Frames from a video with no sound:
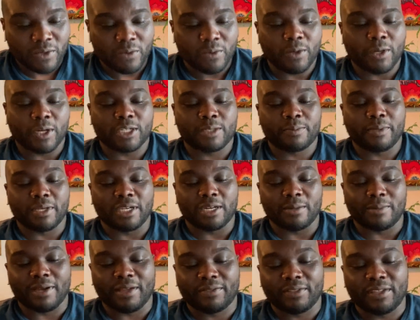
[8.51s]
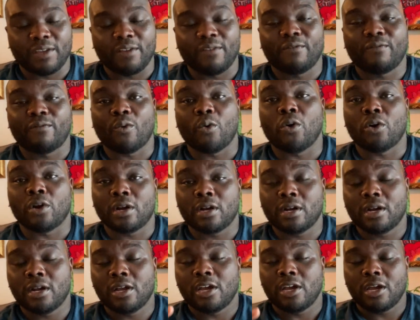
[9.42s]
We are speaking about the
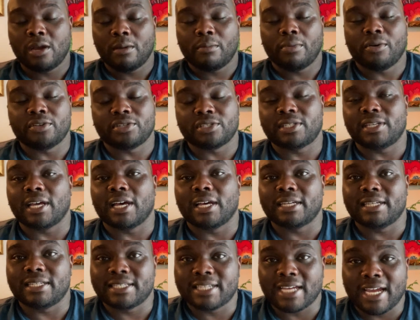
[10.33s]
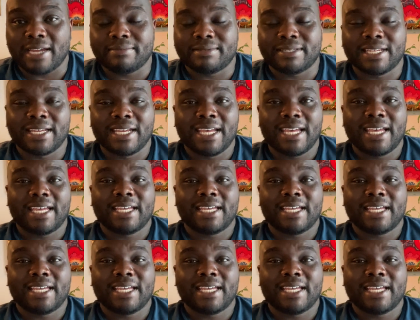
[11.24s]
four personality types.